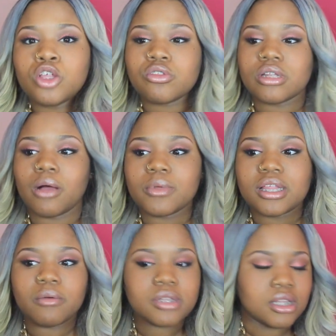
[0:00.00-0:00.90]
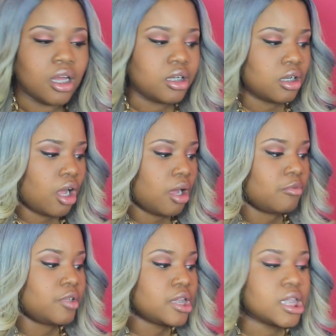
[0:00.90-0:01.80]
So now once I was done
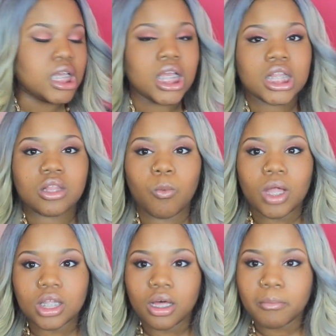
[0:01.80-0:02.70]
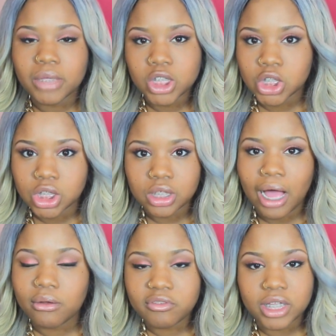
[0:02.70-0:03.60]
rinsing the Wella mixture
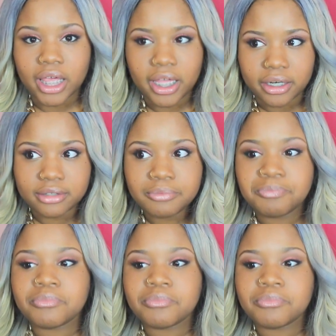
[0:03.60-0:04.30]
out of the hair,